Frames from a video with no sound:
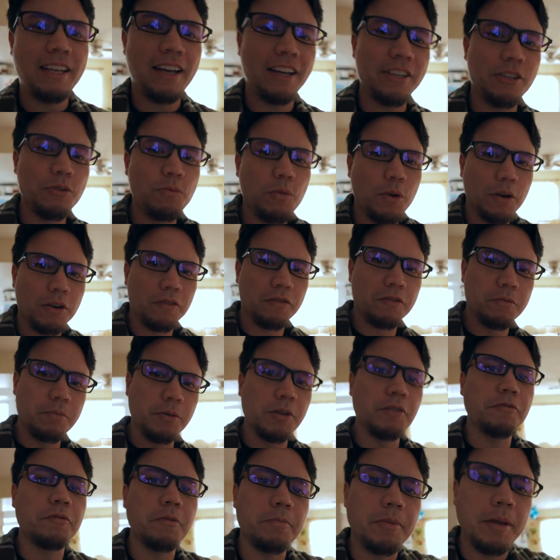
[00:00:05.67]
How you wonderful,
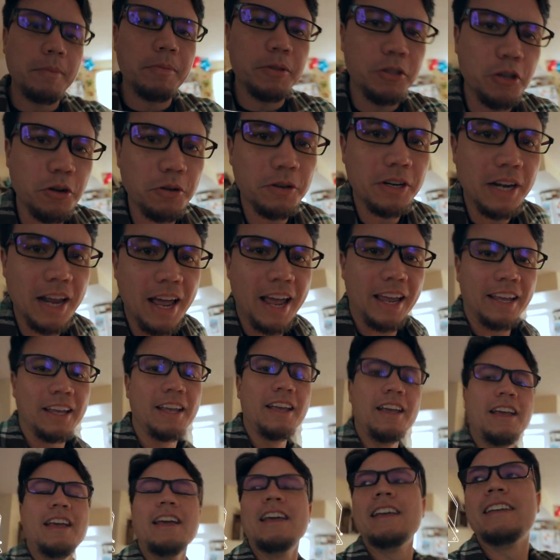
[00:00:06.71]
beautiful people doing today?
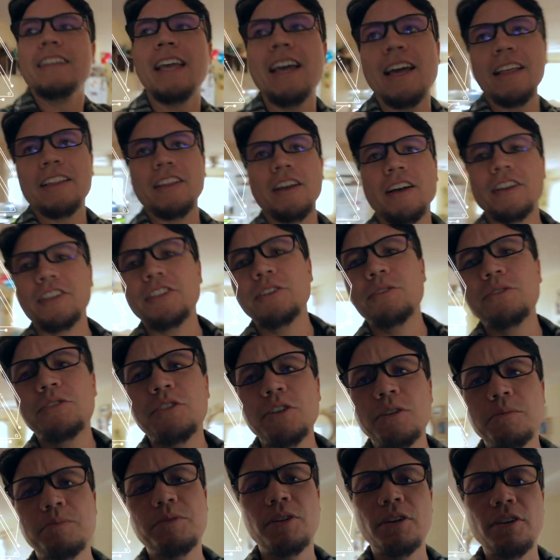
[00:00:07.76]
Yeah, uh,
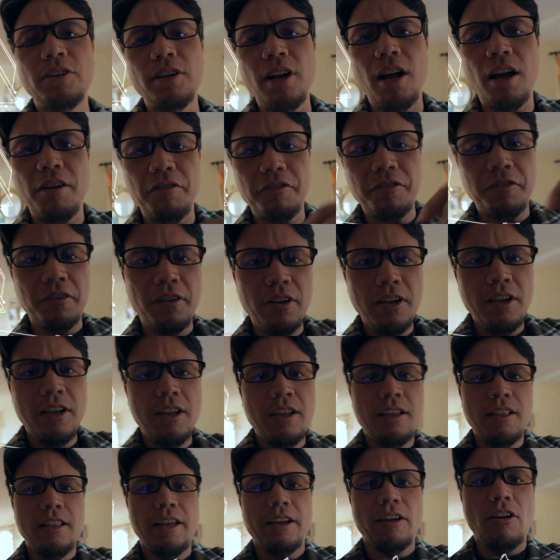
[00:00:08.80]
YouTube turned off
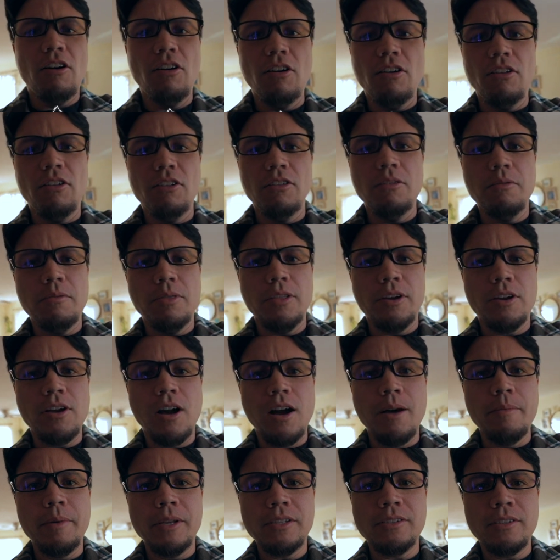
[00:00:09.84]
like all the
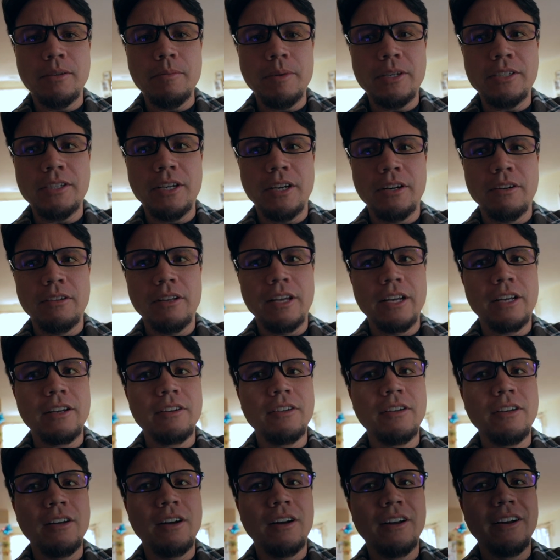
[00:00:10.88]
comments on my channel, like
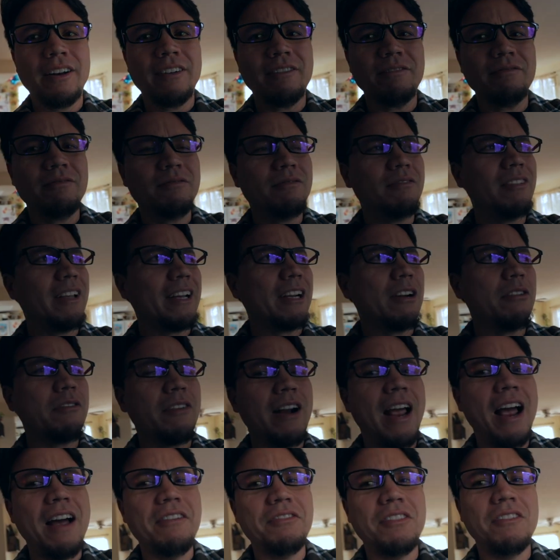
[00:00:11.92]
on like over
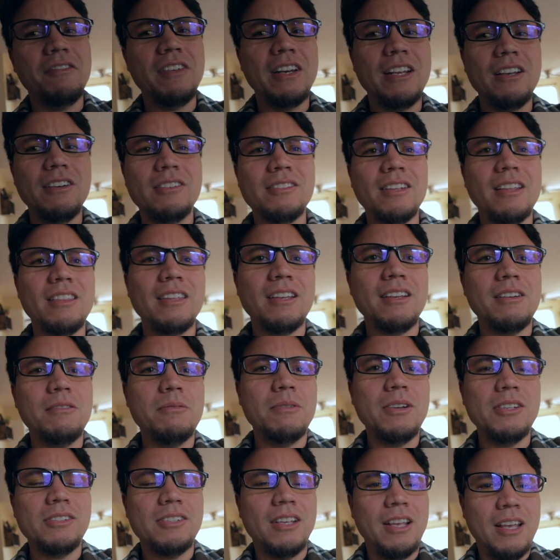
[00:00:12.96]
half the videos, I think it
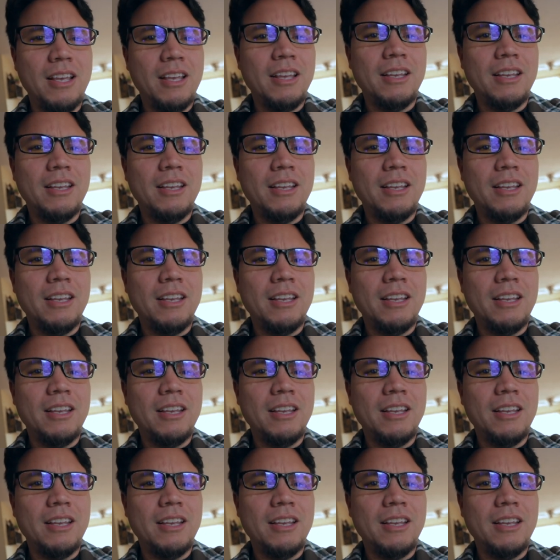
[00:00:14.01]
was.